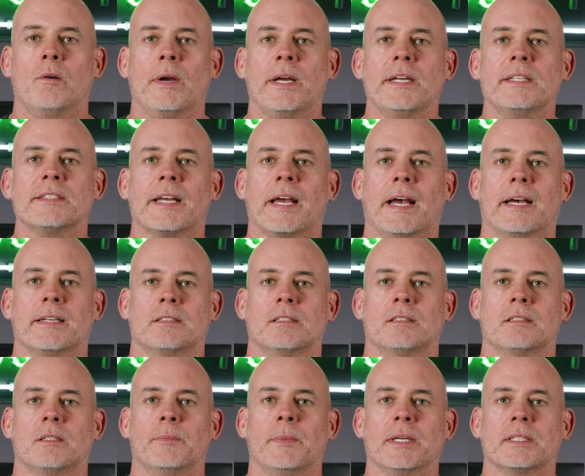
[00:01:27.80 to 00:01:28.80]
Race gas
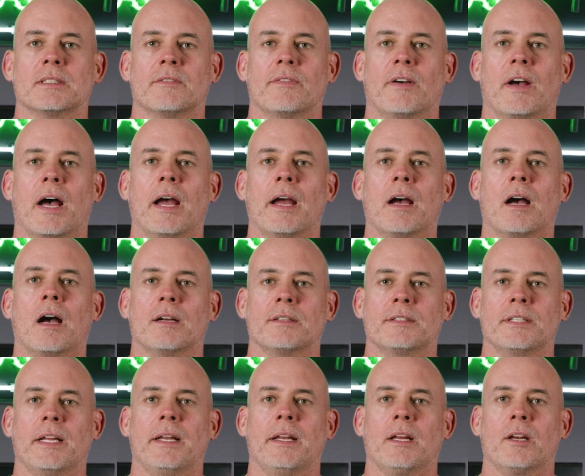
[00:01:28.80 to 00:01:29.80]
is a mix of high
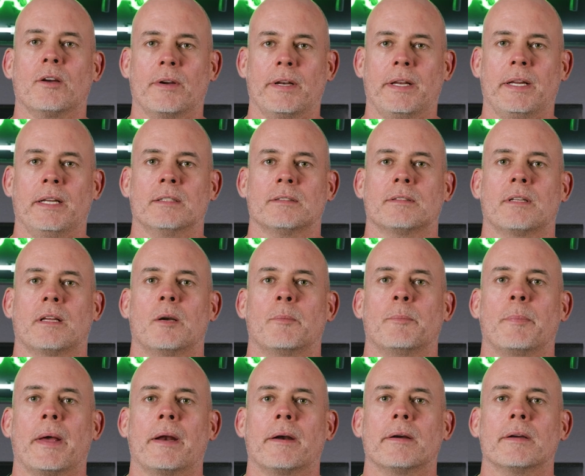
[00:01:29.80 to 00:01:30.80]
octane ingredients that are
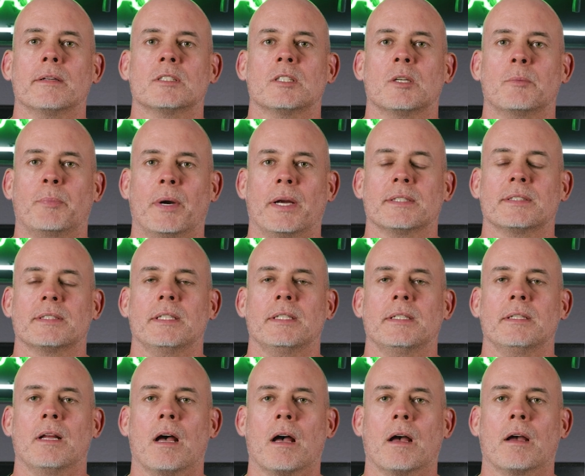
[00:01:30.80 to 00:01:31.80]
better at
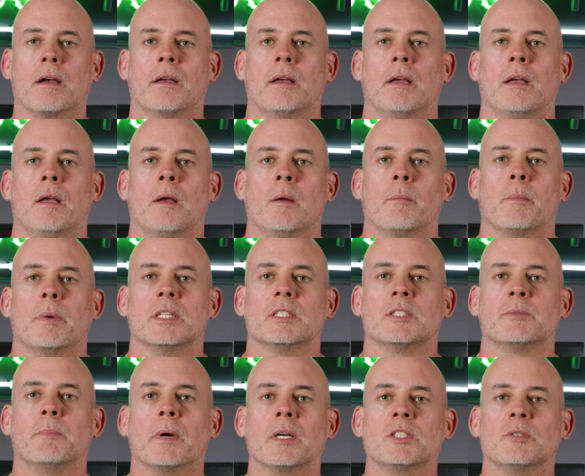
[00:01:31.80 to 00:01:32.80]
suppressing knock, but
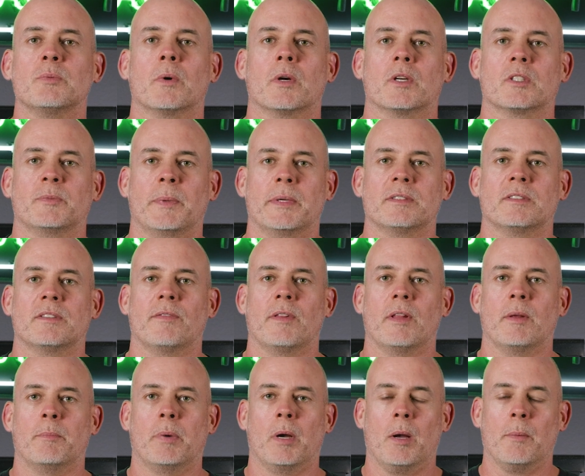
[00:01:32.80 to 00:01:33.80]
it's much more expensive
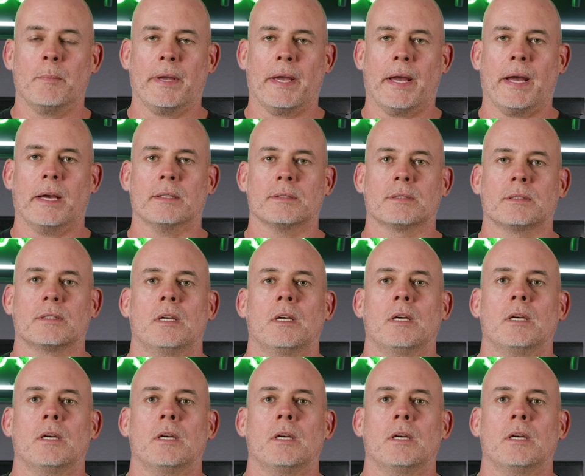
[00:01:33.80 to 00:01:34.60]
than pump gas.